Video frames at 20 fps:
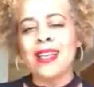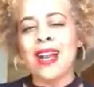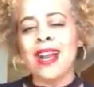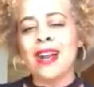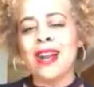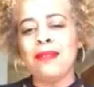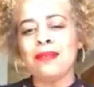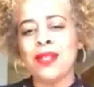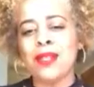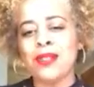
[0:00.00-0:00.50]

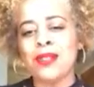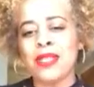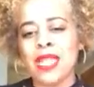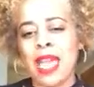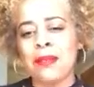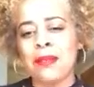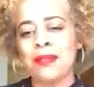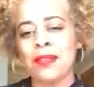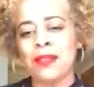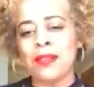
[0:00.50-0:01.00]
those types
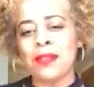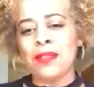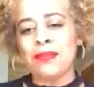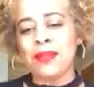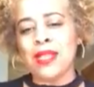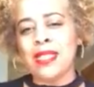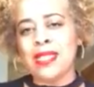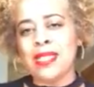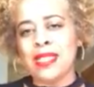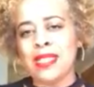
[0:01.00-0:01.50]
of
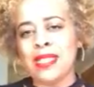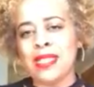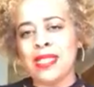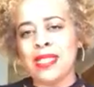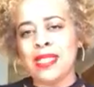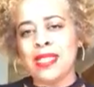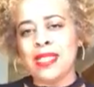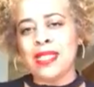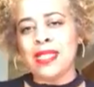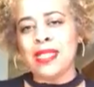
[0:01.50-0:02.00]
pieces.
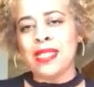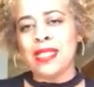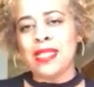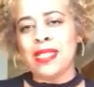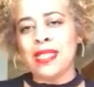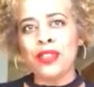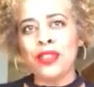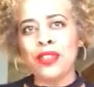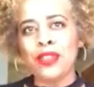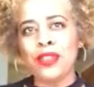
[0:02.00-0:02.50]
Whereas with
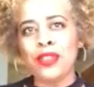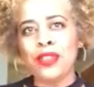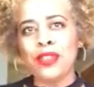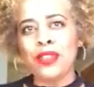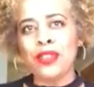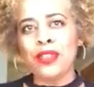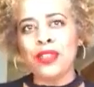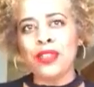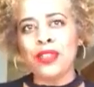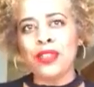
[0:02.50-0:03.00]
poetry,
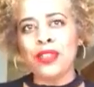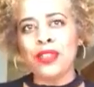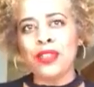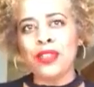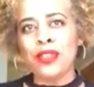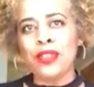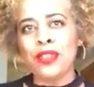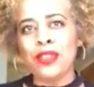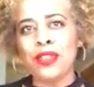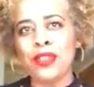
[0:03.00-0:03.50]
I'm
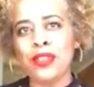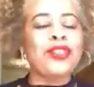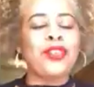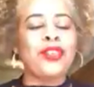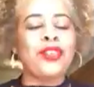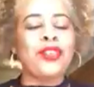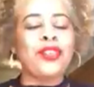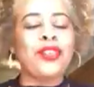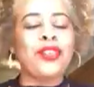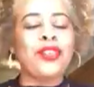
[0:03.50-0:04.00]
really
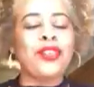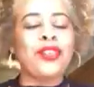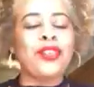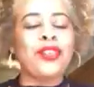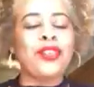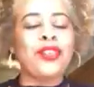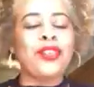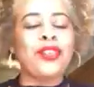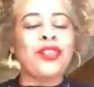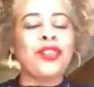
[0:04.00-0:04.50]
trying
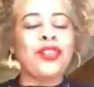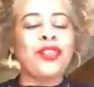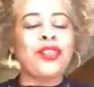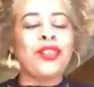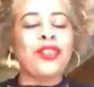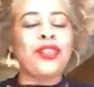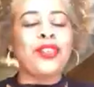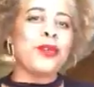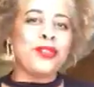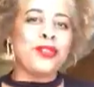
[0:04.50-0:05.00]
to
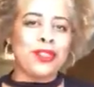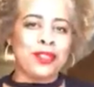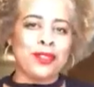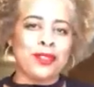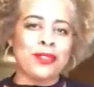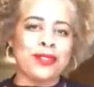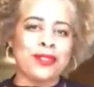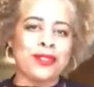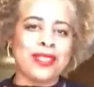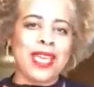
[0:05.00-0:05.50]
access that
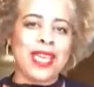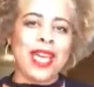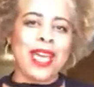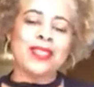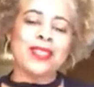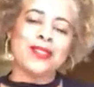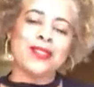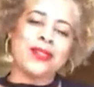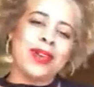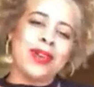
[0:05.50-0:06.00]
emotional
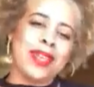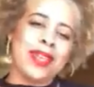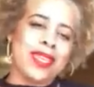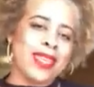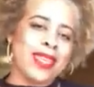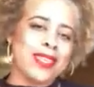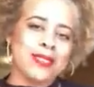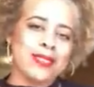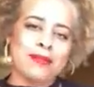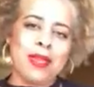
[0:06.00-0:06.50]
side. So
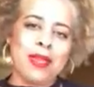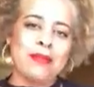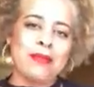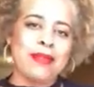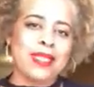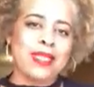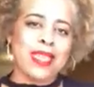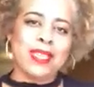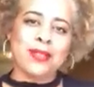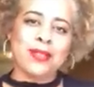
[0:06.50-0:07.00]
I guess
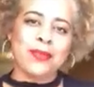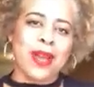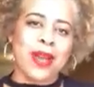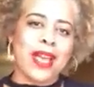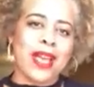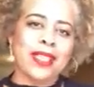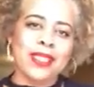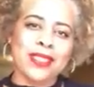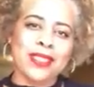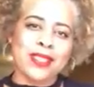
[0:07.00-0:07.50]
maybe that's
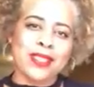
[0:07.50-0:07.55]
why I